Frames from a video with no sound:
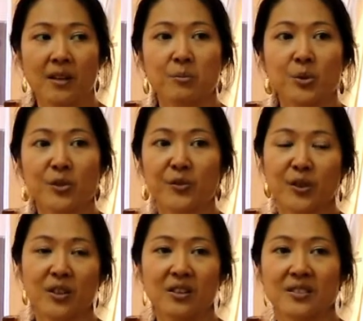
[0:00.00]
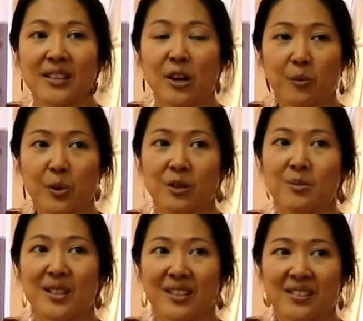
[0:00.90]
beautiful ceremony
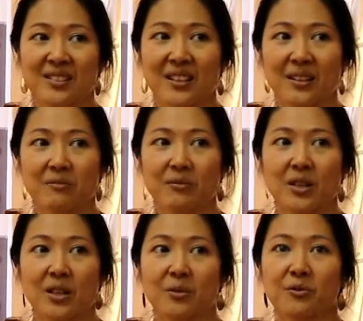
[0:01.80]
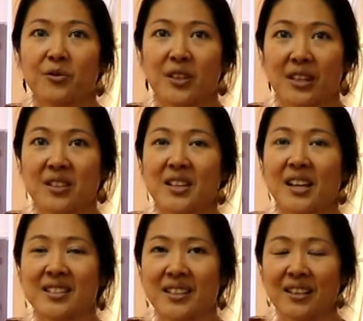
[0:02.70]
because, you know, feeling
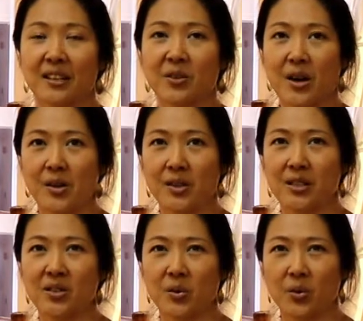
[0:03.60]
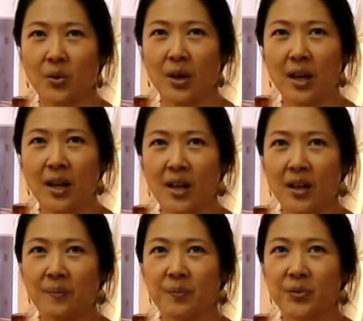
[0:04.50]
connected and grounded
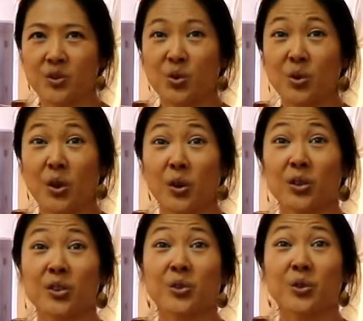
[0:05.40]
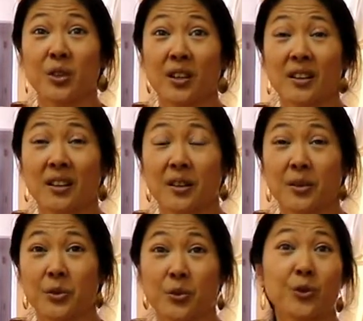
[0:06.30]
to the earth through
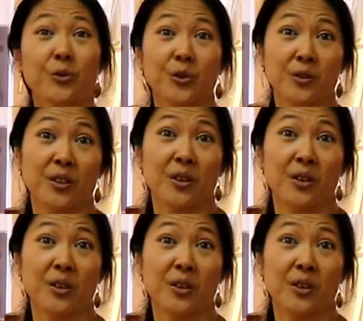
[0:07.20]
the fruit of the